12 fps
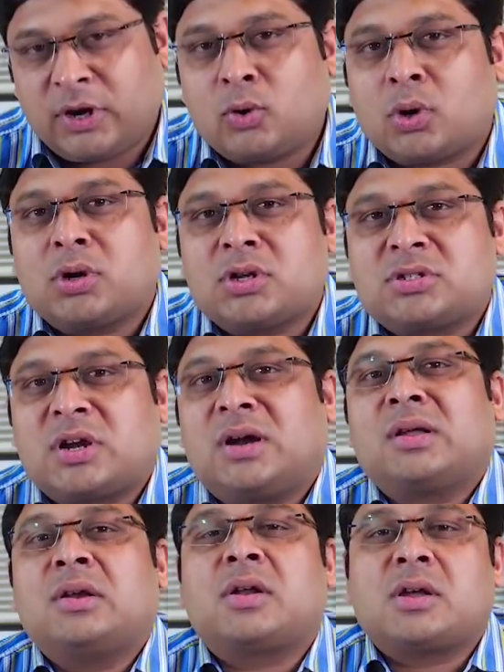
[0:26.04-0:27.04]
we need to
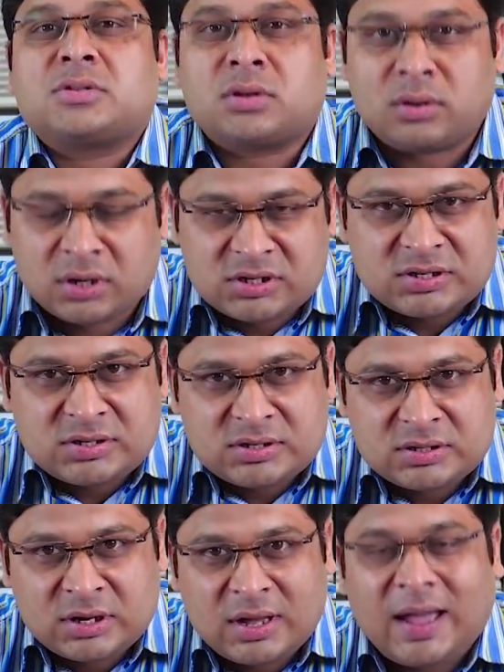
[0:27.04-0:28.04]
understand international
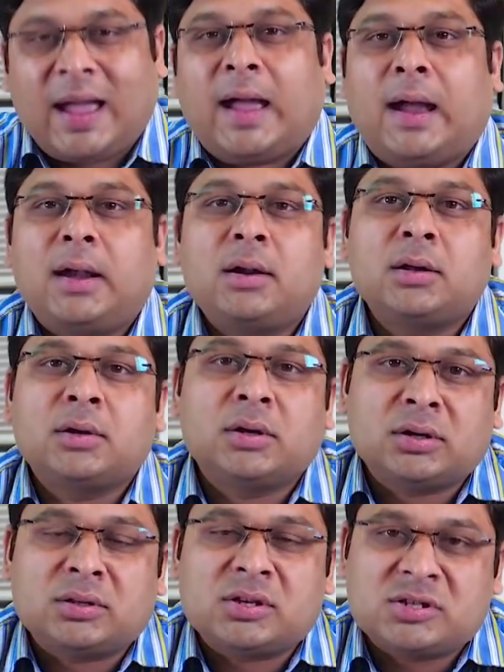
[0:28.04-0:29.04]
relations and
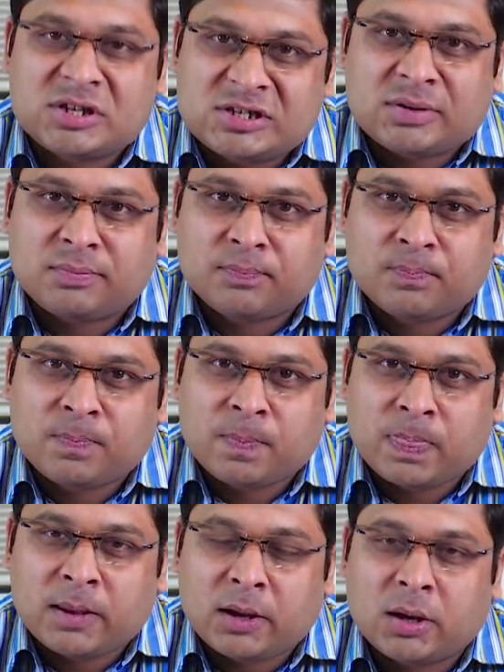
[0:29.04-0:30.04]
the system
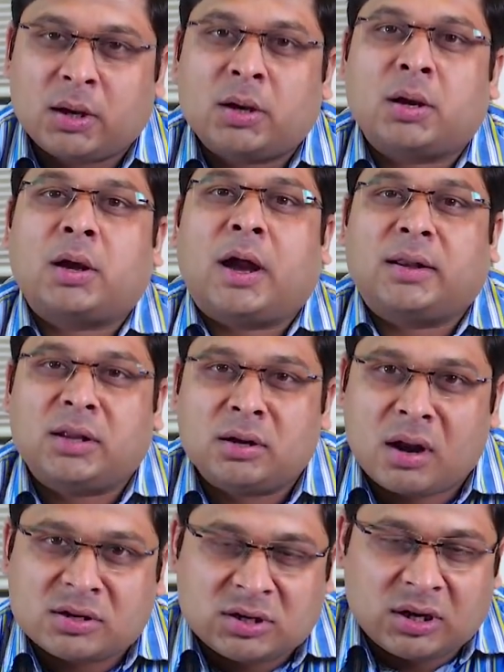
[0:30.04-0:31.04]
at the
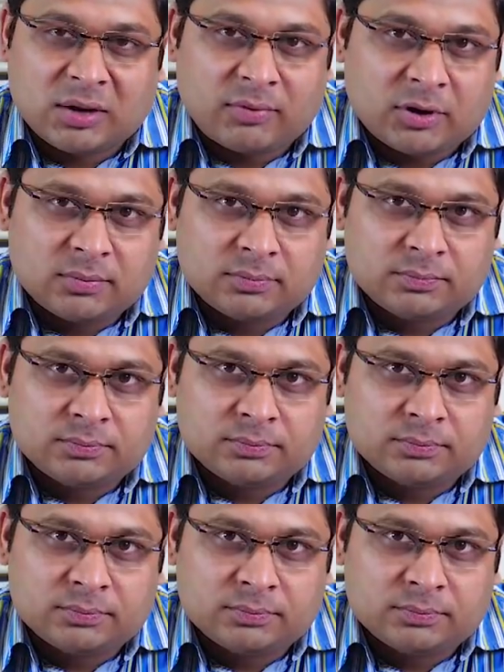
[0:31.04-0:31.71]
international level.